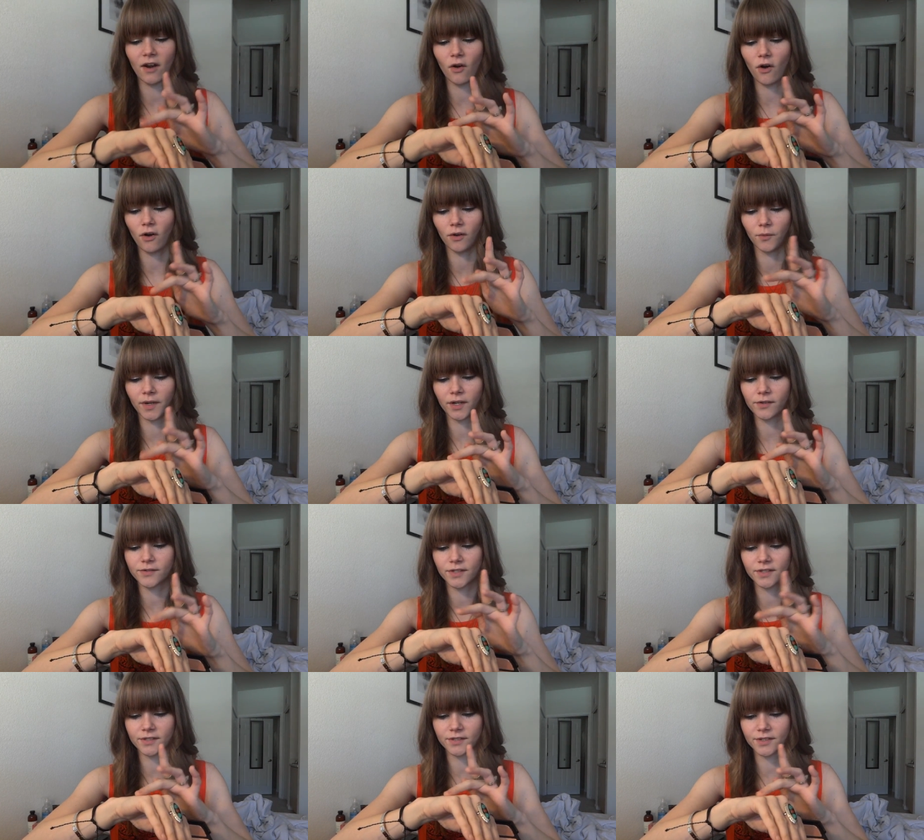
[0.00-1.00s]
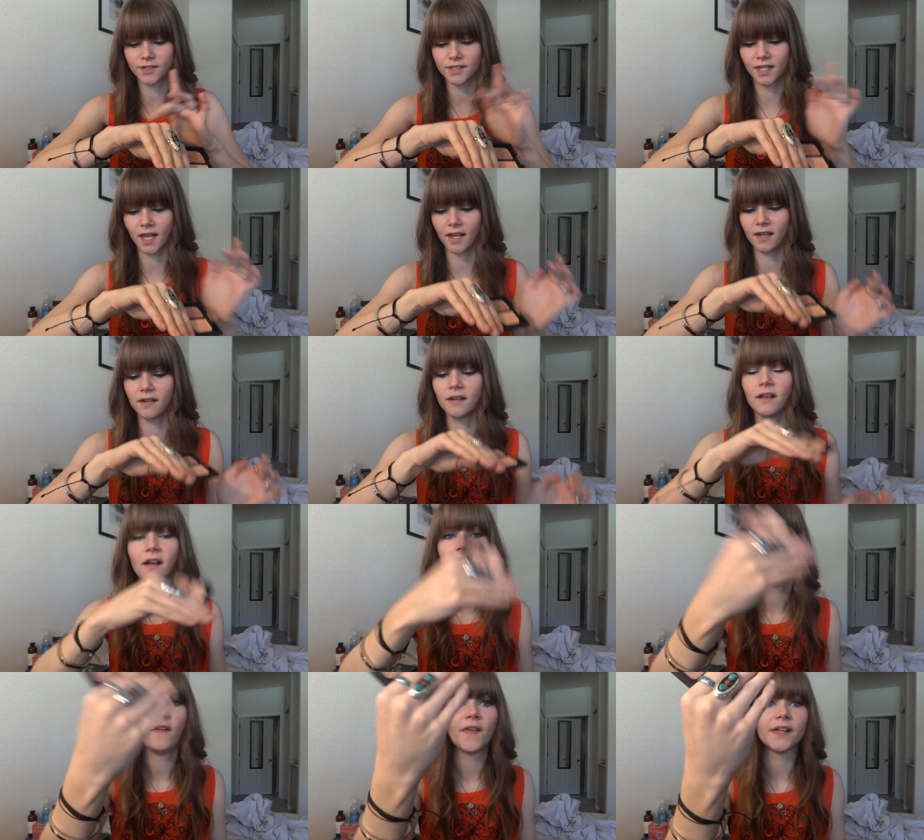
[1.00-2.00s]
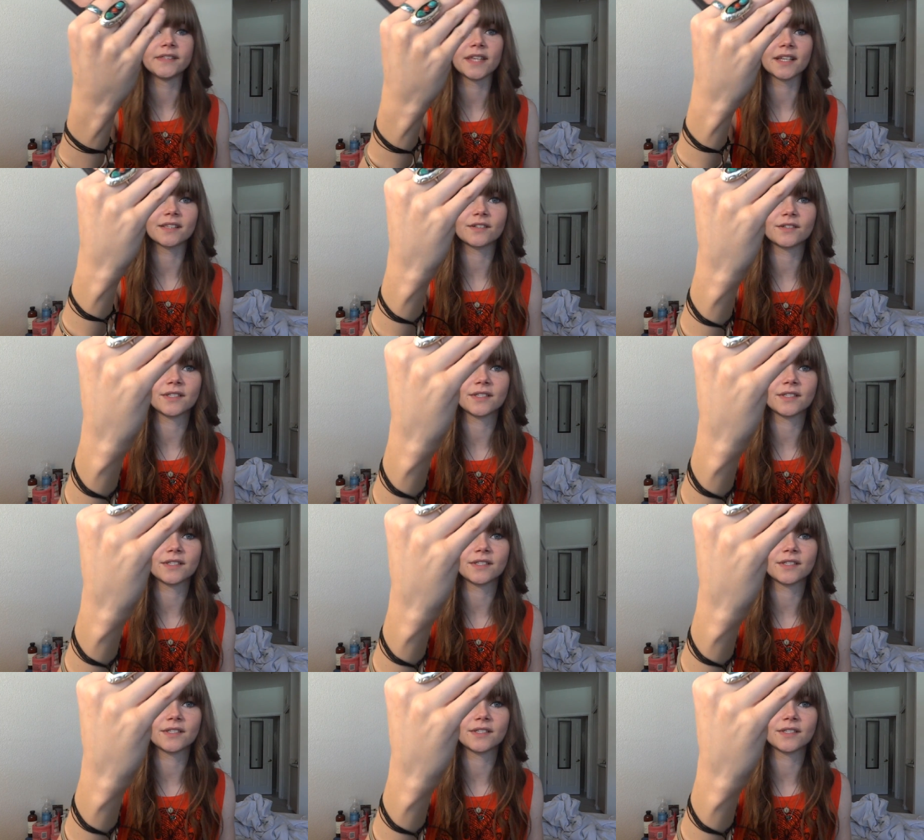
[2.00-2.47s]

at all. And when it goes on your skin, it's like